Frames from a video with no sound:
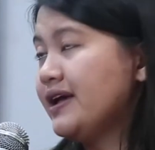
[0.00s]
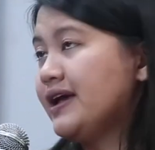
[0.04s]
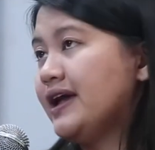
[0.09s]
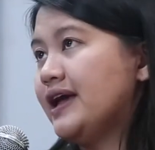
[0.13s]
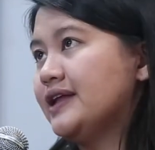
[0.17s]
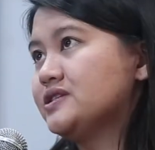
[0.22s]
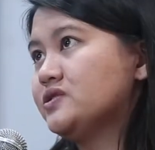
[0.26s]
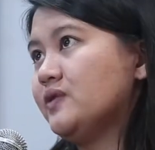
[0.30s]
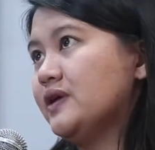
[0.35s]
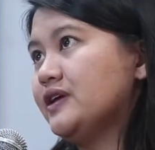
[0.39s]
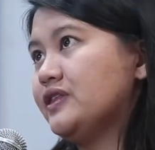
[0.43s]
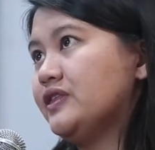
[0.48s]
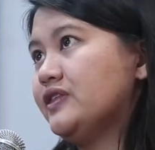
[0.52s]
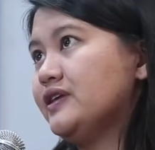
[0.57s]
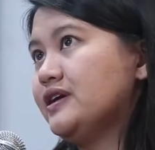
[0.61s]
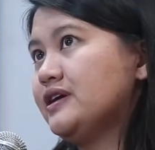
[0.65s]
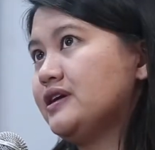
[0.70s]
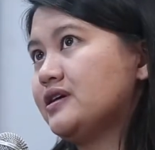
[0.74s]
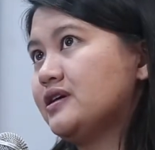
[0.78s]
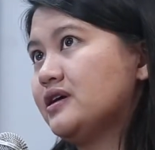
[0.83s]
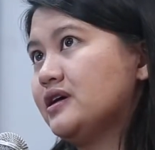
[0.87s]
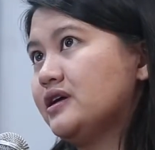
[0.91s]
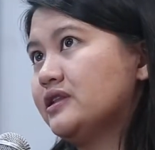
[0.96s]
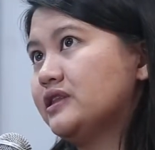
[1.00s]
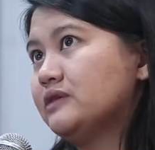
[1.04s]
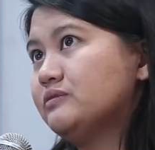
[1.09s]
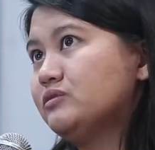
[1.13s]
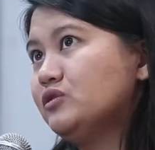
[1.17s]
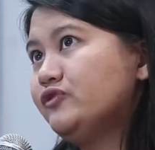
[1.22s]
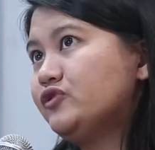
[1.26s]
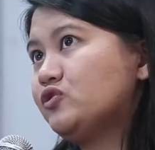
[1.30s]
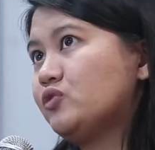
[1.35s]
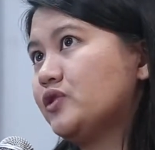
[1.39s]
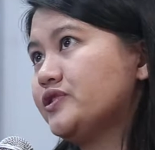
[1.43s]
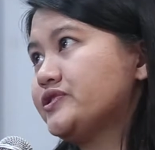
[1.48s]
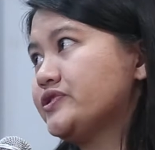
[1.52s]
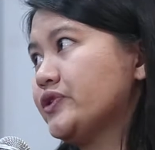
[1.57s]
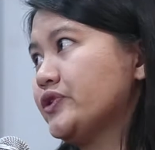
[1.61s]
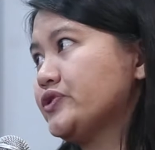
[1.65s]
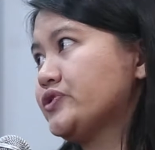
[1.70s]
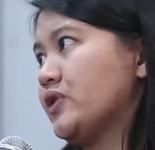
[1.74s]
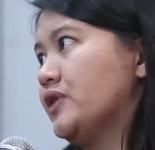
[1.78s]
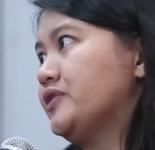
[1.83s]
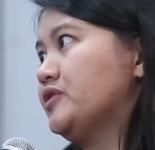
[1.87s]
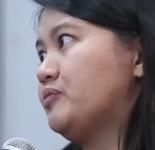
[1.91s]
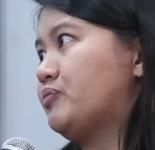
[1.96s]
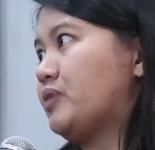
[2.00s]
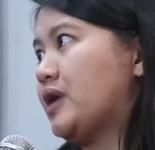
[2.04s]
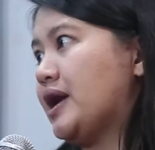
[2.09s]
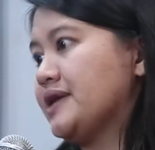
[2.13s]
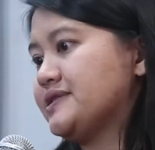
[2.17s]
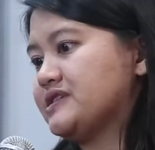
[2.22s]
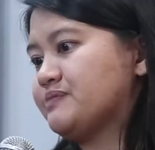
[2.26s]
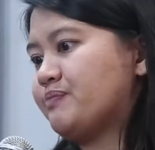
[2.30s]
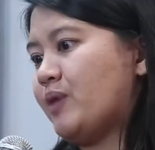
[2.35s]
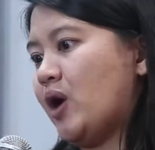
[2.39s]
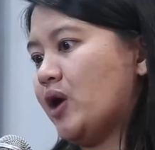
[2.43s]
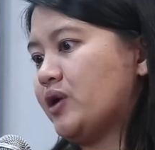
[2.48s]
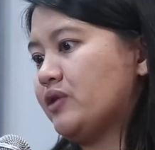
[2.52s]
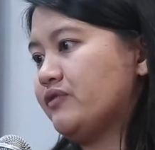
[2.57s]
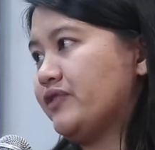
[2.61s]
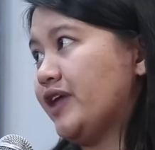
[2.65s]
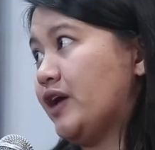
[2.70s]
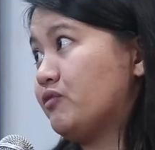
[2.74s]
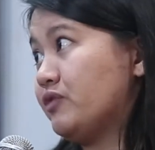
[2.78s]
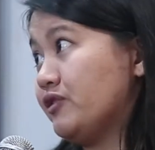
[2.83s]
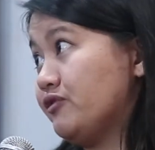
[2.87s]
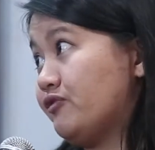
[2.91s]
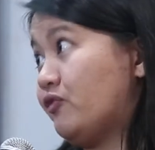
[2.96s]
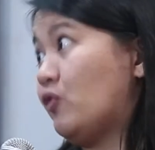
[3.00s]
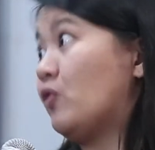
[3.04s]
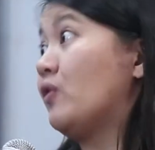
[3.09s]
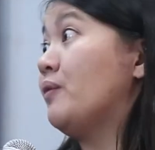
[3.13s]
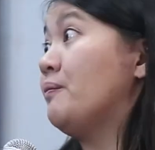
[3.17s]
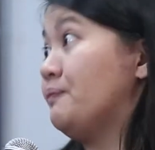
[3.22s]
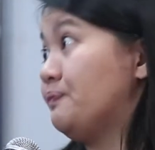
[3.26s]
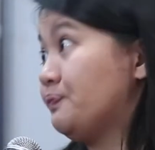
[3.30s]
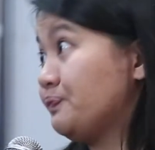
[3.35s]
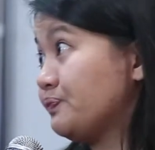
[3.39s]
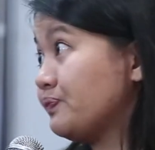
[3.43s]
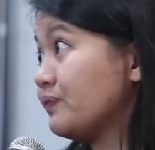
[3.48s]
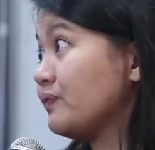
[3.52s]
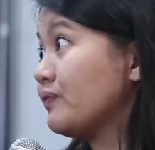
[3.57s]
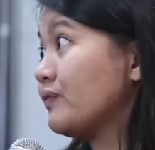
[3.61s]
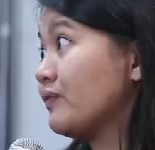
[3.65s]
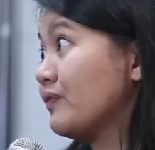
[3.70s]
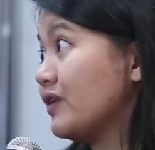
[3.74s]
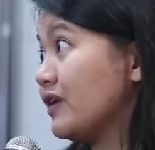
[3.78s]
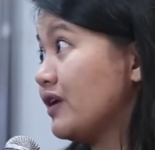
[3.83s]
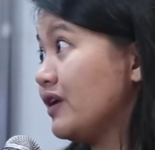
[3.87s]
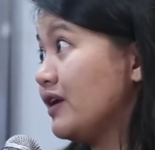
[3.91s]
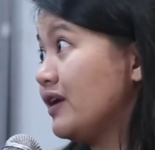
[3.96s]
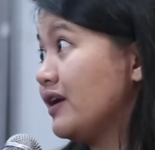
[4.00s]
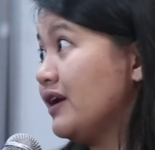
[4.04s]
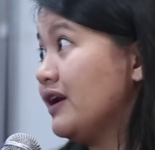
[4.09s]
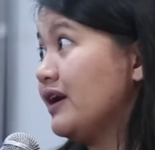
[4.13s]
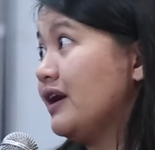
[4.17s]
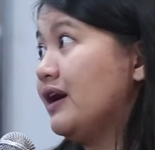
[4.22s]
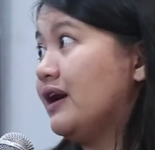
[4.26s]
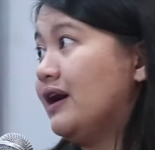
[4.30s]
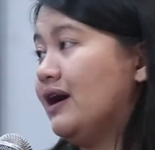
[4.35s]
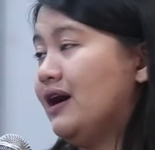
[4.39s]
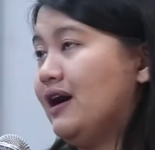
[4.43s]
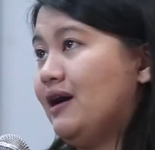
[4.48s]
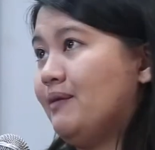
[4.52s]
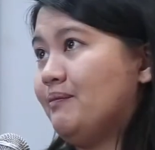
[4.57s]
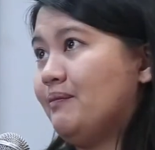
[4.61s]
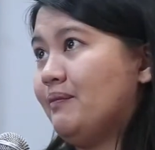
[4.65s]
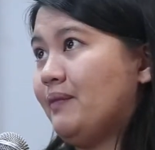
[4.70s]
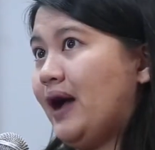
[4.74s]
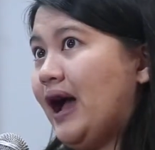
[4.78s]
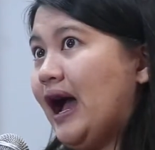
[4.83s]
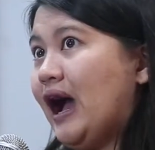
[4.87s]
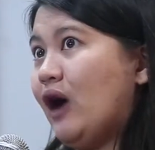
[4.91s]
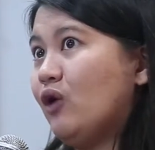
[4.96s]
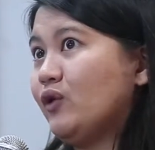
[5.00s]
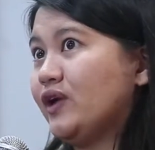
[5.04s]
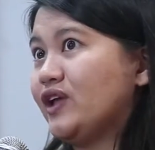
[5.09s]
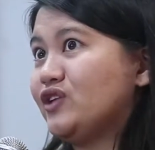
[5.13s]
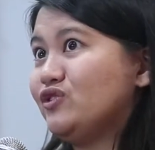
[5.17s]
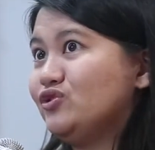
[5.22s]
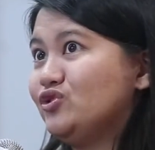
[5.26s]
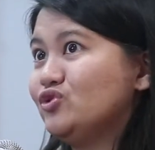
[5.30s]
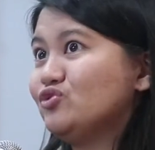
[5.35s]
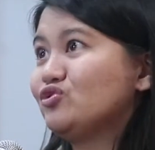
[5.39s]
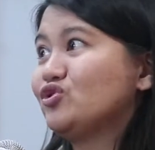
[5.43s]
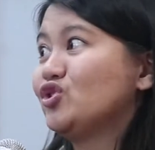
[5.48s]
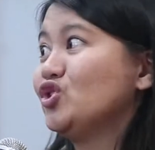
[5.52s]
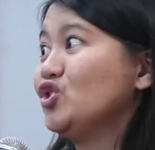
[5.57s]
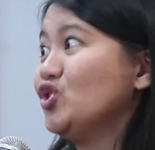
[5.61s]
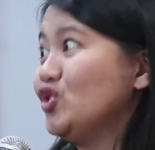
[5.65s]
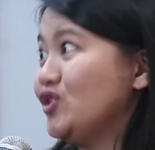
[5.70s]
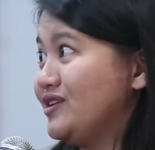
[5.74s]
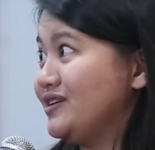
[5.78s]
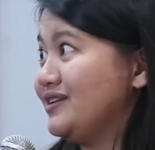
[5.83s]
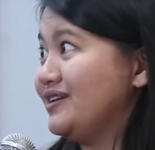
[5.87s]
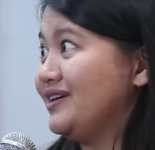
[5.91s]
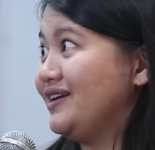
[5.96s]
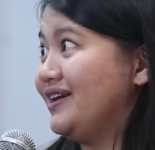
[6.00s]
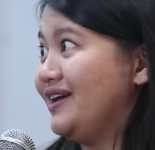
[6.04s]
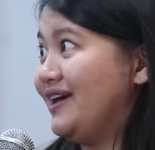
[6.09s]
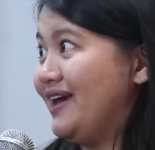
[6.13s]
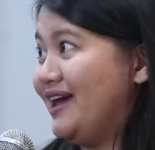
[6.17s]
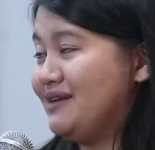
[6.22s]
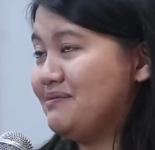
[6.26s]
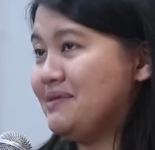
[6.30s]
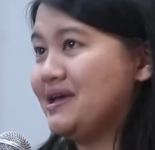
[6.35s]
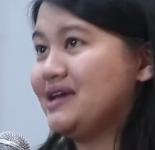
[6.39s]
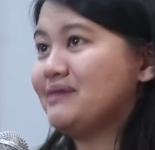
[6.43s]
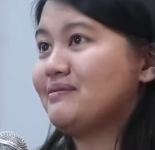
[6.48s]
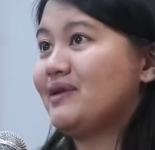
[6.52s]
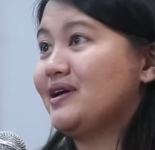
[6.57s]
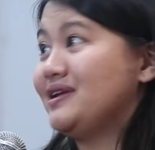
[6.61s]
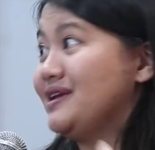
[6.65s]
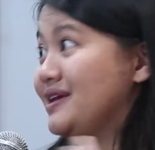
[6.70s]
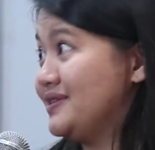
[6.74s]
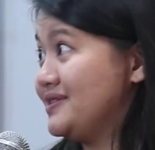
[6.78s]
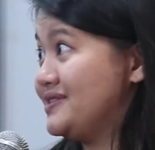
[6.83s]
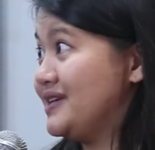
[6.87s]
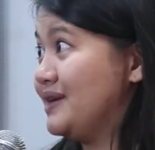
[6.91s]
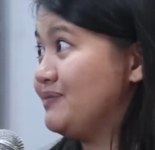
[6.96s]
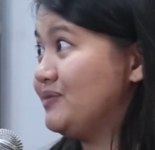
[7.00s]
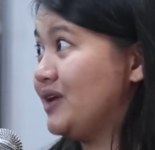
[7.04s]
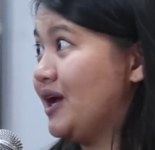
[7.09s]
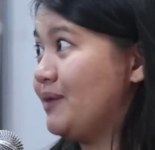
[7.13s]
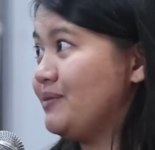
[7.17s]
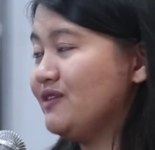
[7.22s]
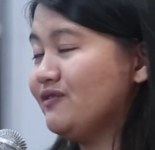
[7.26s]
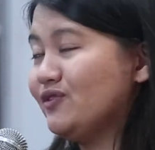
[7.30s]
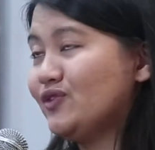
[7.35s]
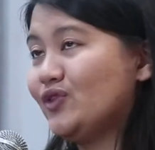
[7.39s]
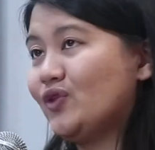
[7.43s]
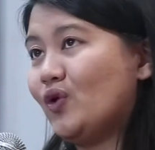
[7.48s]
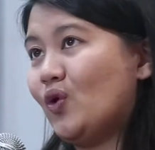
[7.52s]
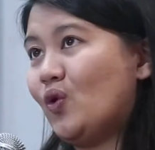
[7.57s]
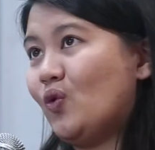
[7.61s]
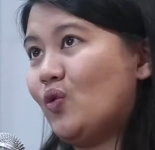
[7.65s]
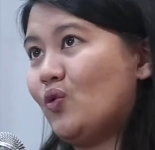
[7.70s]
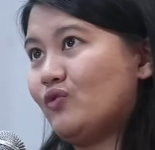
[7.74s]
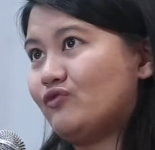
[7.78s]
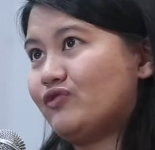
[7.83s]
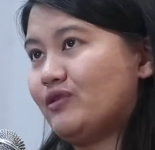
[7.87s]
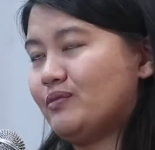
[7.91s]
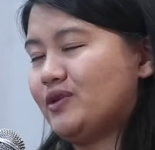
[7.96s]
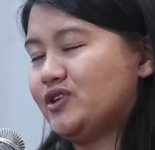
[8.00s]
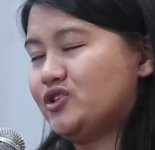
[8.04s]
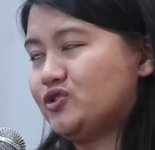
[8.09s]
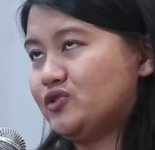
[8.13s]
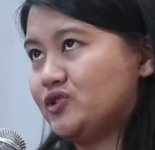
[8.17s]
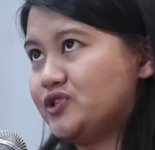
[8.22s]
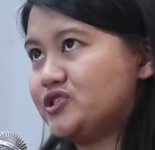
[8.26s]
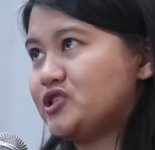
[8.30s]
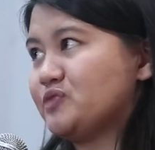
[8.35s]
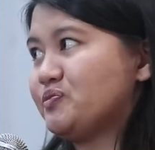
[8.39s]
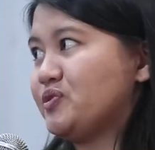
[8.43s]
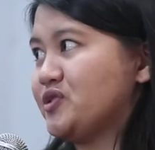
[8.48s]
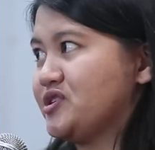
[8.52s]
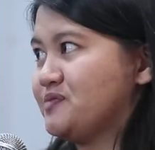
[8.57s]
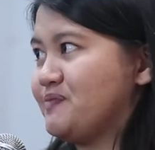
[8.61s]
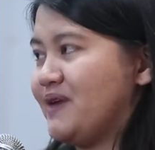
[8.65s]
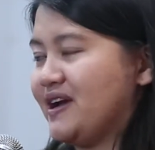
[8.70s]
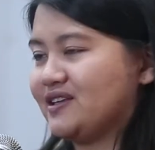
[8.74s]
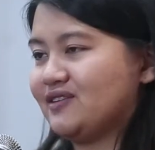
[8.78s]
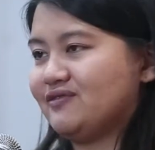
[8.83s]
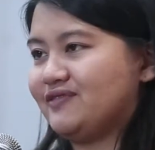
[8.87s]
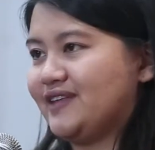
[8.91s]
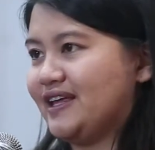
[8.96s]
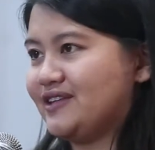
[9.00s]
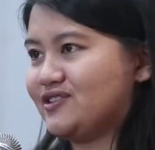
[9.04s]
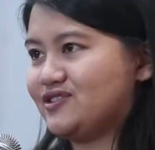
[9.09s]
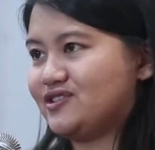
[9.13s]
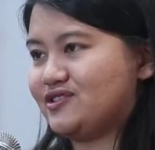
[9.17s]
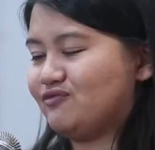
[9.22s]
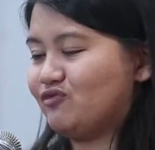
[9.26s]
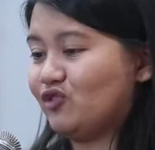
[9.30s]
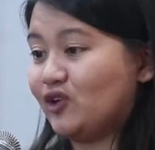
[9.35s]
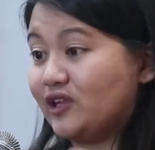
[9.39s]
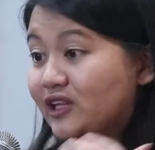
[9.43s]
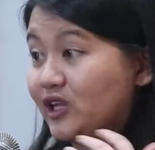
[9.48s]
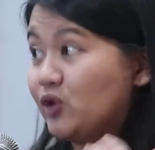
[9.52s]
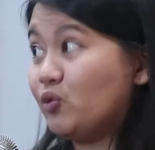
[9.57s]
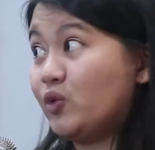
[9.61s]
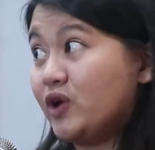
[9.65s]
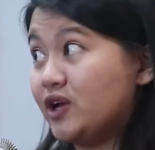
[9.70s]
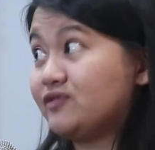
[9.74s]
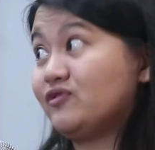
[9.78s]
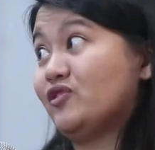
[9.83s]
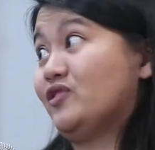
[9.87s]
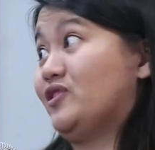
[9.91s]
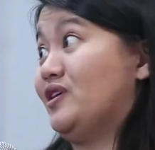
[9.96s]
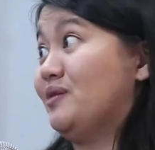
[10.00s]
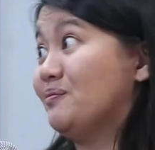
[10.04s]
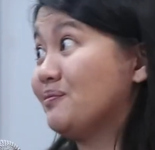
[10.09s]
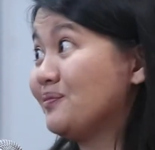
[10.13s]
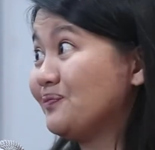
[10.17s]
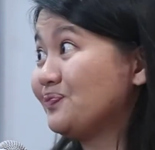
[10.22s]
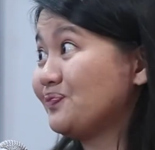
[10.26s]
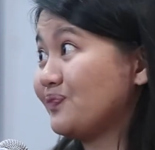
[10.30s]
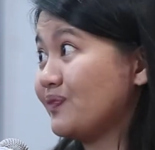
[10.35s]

And so I think the move towards social enterprise is part of that reform. How can you do good and make money at the same time, even though from a traditional perspective, that's really weird for them.